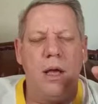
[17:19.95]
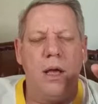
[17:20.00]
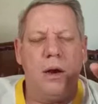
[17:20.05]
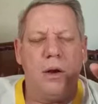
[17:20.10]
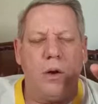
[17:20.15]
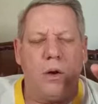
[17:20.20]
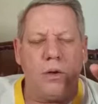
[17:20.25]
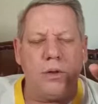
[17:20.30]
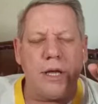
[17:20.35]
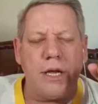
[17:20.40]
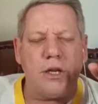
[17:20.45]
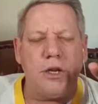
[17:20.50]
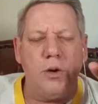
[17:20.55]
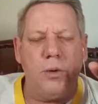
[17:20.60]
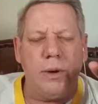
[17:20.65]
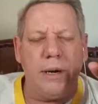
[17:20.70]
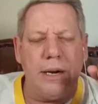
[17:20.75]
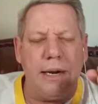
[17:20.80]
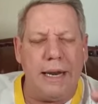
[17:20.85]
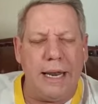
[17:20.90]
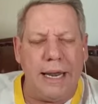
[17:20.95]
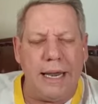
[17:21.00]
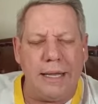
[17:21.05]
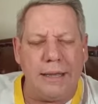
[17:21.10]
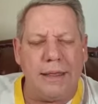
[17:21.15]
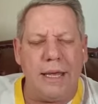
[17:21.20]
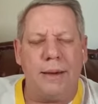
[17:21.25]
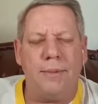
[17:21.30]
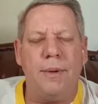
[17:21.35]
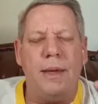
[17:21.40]
Lord, that you will lead
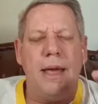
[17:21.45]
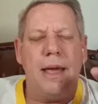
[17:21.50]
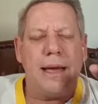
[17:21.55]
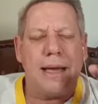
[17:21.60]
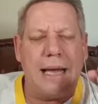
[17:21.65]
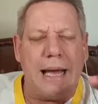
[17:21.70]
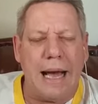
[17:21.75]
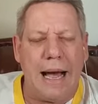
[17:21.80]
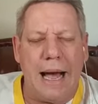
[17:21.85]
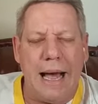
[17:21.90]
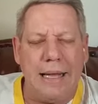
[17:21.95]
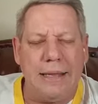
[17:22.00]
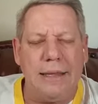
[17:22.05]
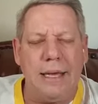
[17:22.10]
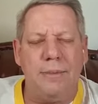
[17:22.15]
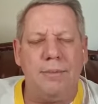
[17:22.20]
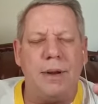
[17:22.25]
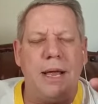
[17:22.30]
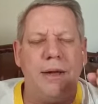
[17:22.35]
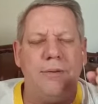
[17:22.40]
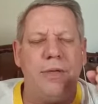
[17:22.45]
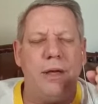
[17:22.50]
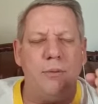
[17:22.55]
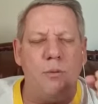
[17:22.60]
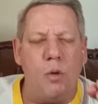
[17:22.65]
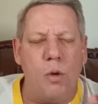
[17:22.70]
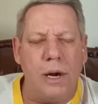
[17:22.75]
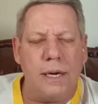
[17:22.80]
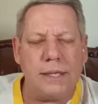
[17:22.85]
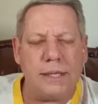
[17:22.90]
them, guide them, give
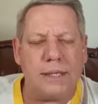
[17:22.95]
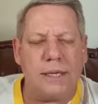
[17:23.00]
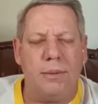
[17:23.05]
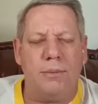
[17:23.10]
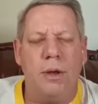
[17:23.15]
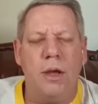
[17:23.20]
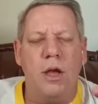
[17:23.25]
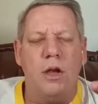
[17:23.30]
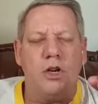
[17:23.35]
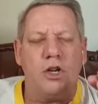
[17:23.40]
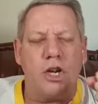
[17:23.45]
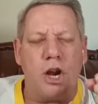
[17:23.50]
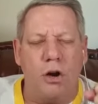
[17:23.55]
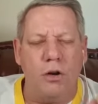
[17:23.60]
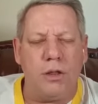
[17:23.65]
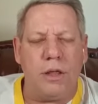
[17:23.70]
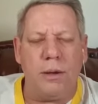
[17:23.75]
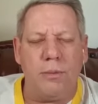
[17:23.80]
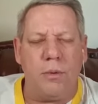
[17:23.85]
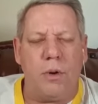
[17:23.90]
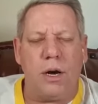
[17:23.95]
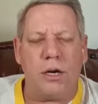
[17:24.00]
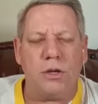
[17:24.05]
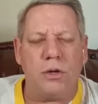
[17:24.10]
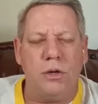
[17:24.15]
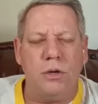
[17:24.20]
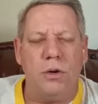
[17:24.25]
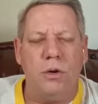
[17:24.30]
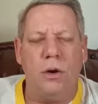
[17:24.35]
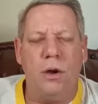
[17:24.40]
them wisdom, show them what
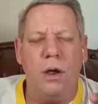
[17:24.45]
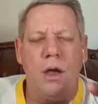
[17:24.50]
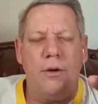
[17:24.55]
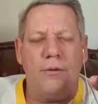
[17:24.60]
to do.